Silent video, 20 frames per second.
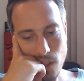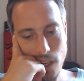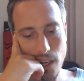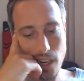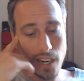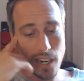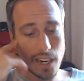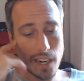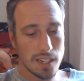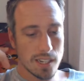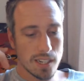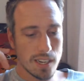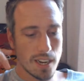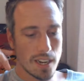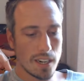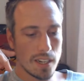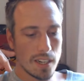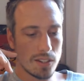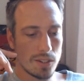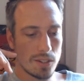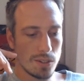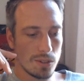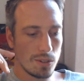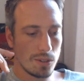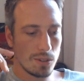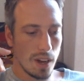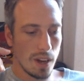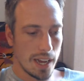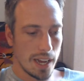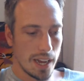and then I decided
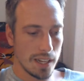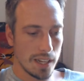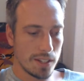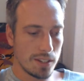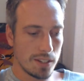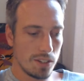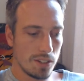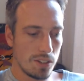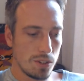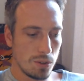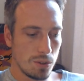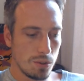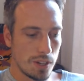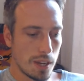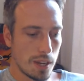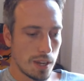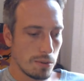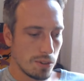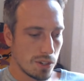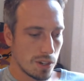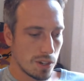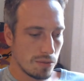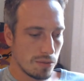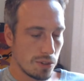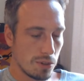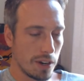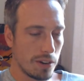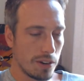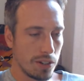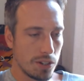to add 2 tables of
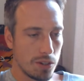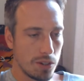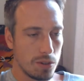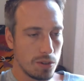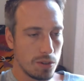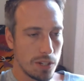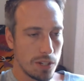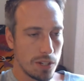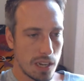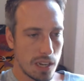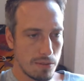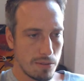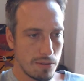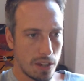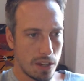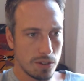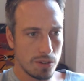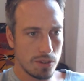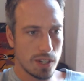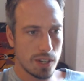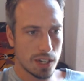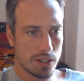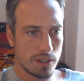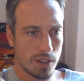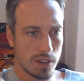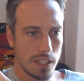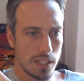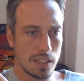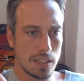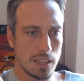200 Zoom instead of all those
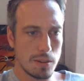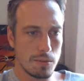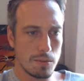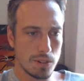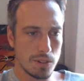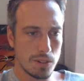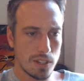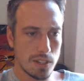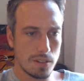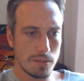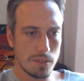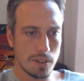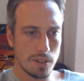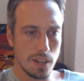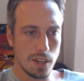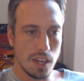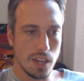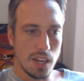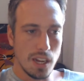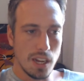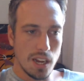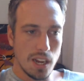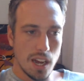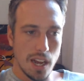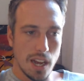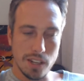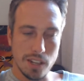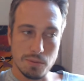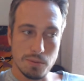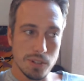extra anti tables and stuff.
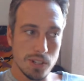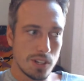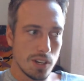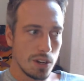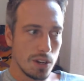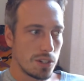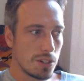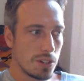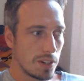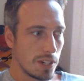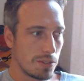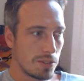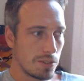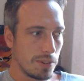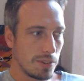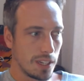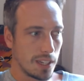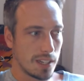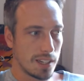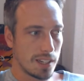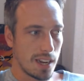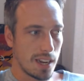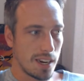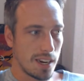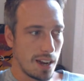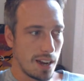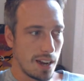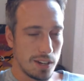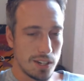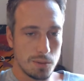And it's been so stress-free, because
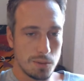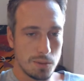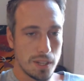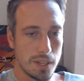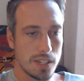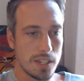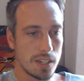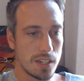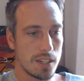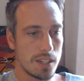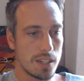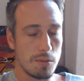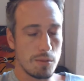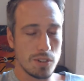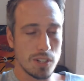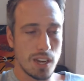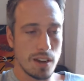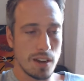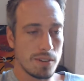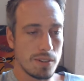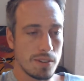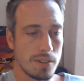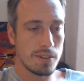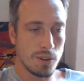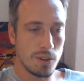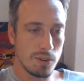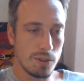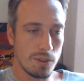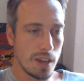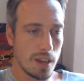now I just play 6 tables. I have
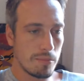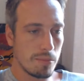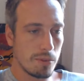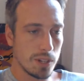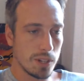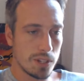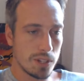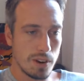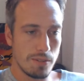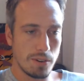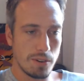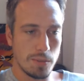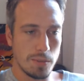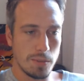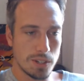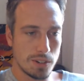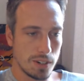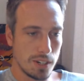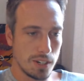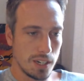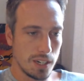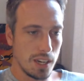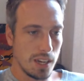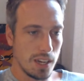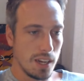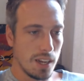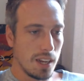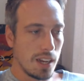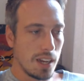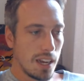overlap whatsoever on my screen,
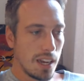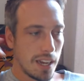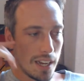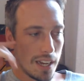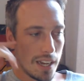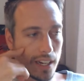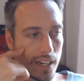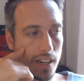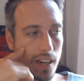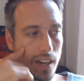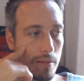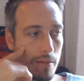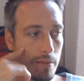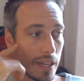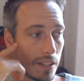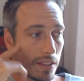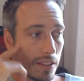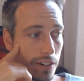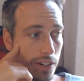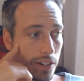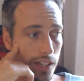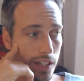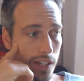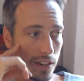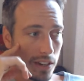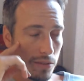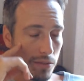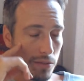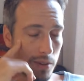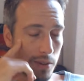and I make
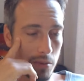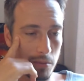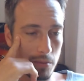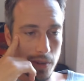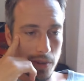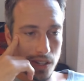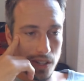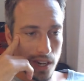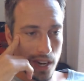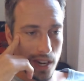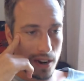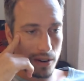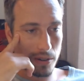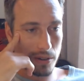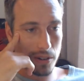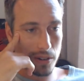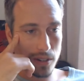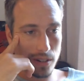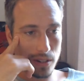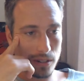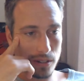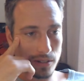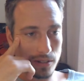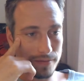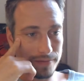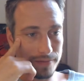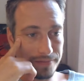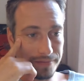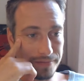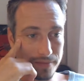1,300 VPPs an hour. So
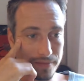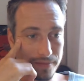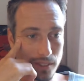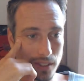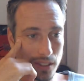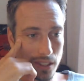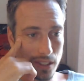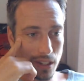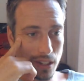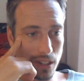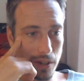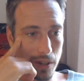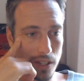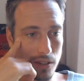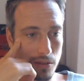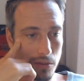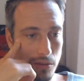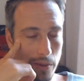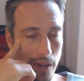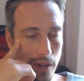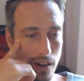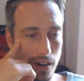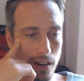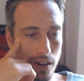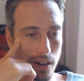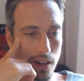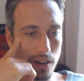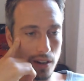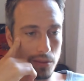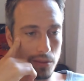I mean, it's even
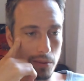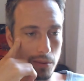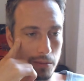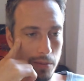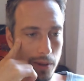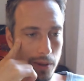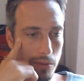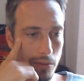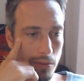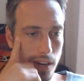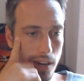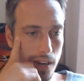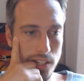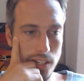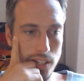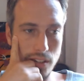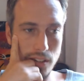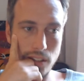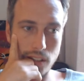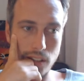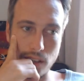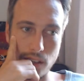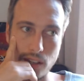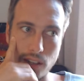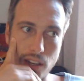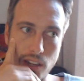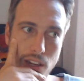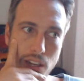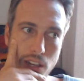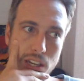better VPP wise, and I think
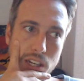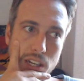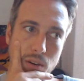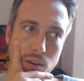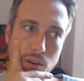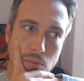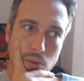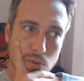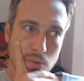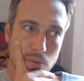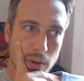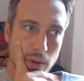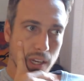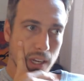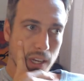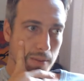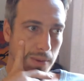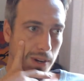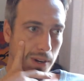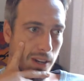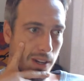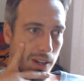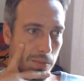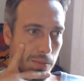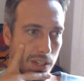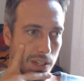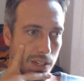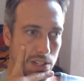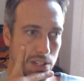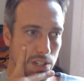it improved my game a lot,
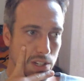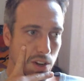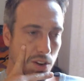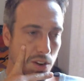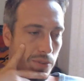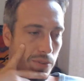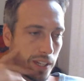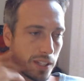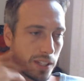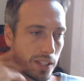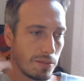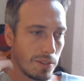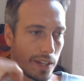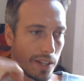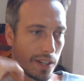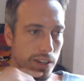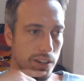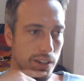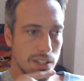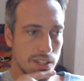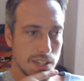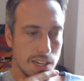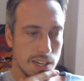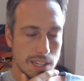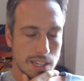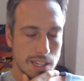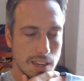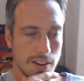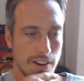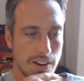because, you know, effectively it's
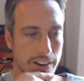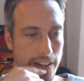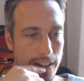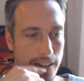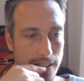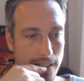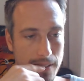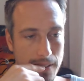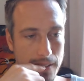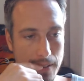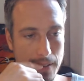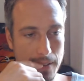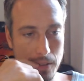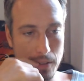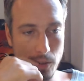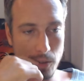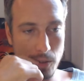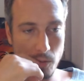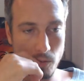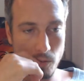less chaotic. Do